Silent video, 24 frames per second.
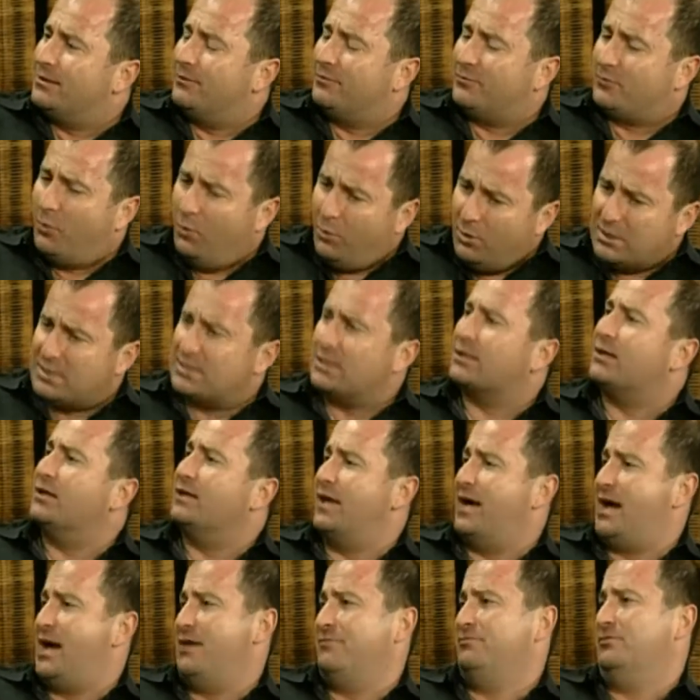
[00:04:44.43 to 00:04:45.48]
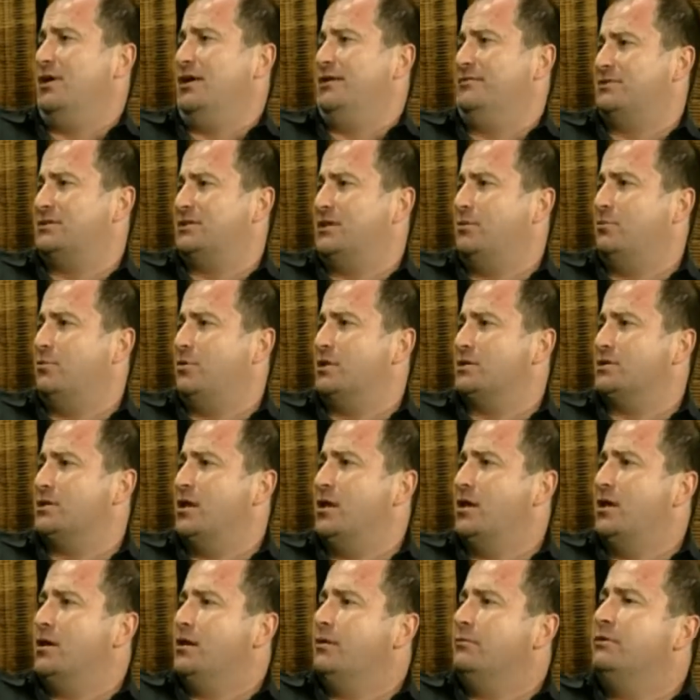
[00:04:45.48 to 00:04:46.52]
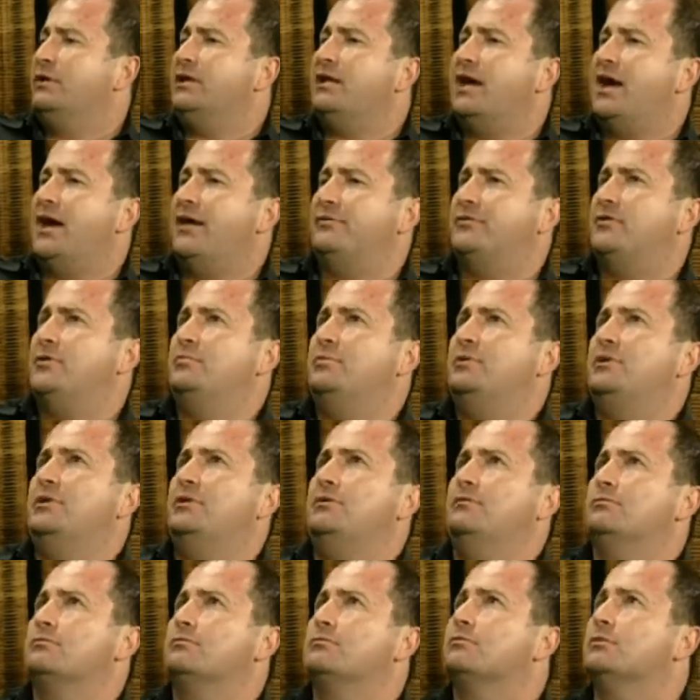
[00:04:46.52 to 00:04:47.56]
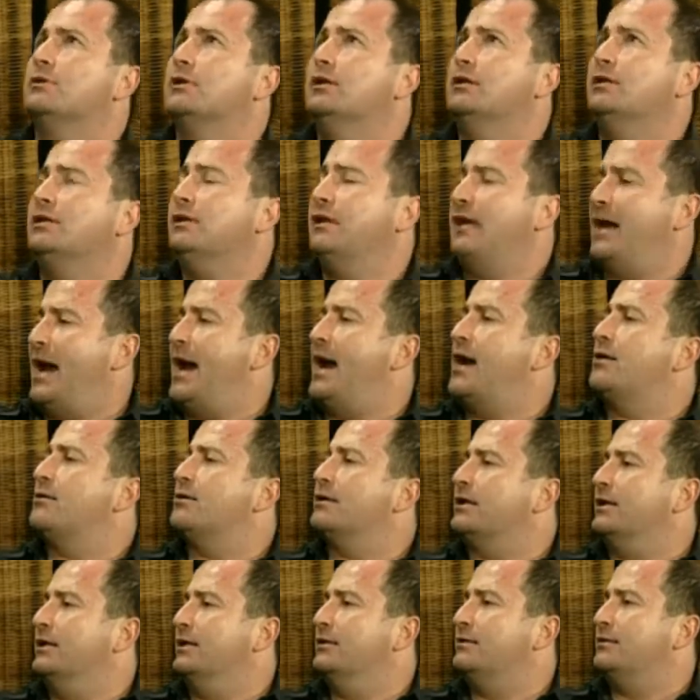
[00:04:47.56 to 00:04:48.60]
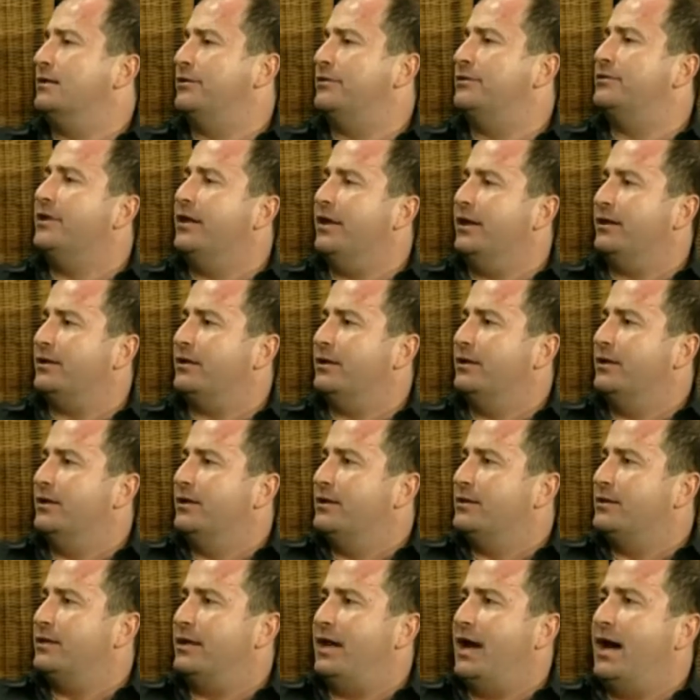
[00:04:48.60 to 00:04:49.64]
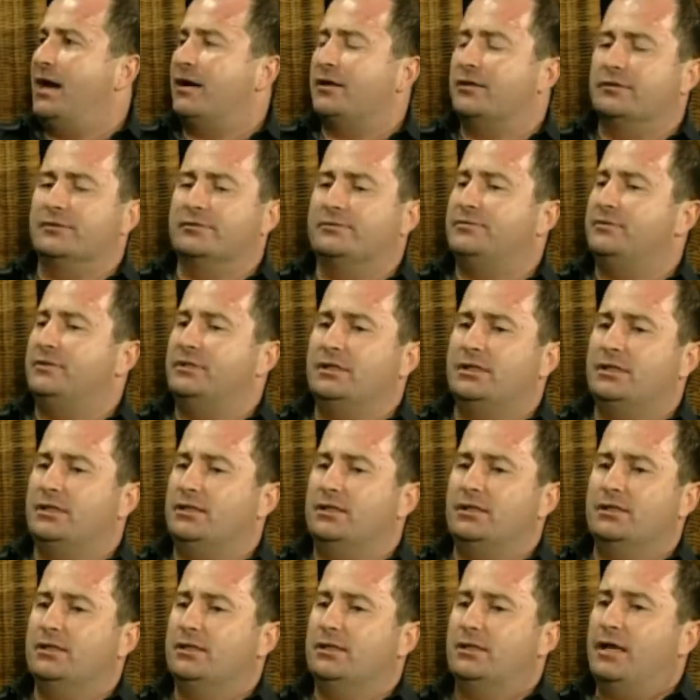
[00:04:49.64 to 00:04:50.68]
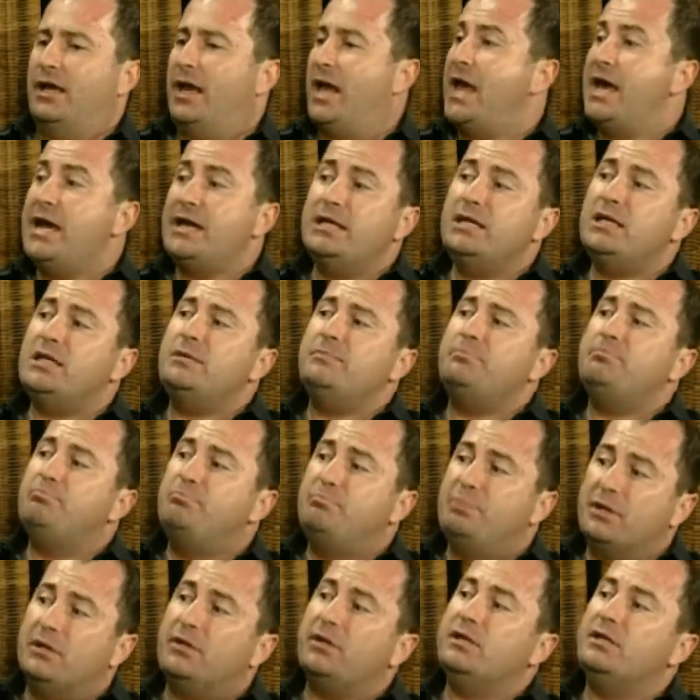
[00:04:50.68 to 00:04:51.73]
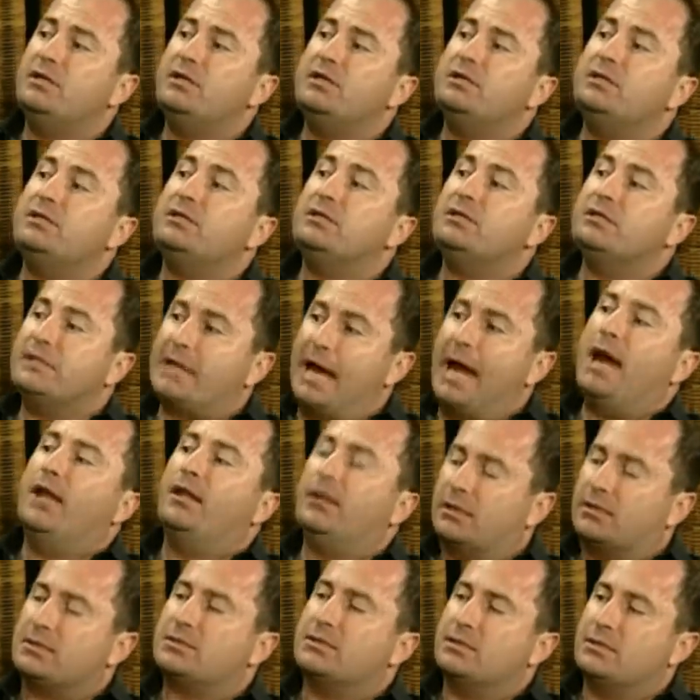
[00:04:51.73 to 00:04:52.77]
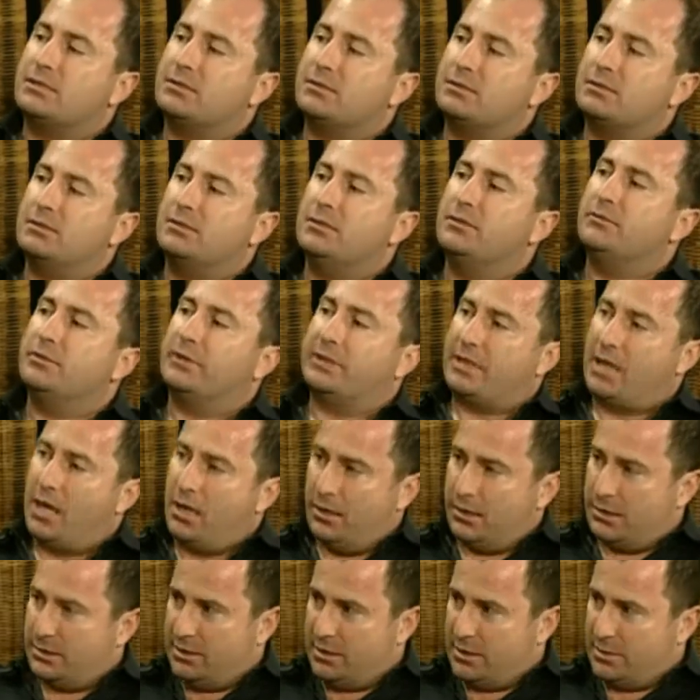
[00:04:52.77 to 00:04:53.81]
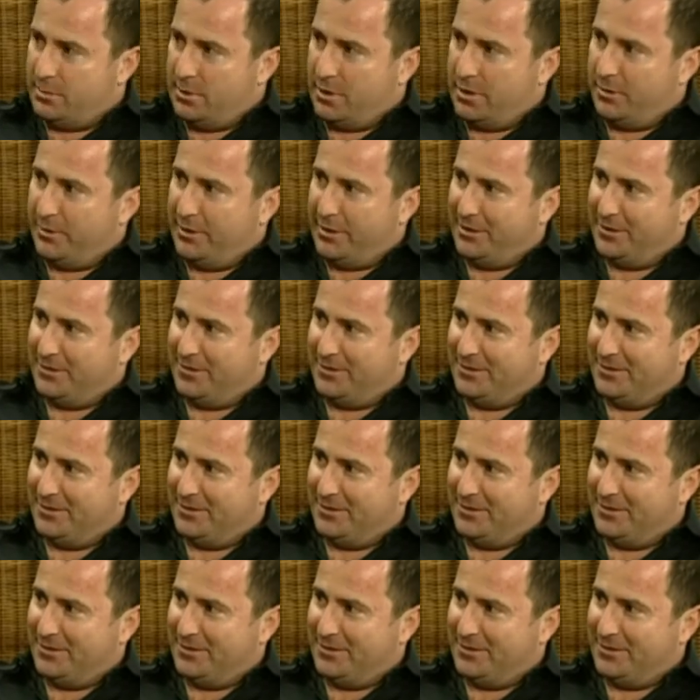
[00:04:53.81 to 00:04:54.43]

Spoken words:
Of course they're going to have life somewhere. We'd have to be really arrogant to think that out of the 80 billion galaxies, you know what a galaxy is, by the way?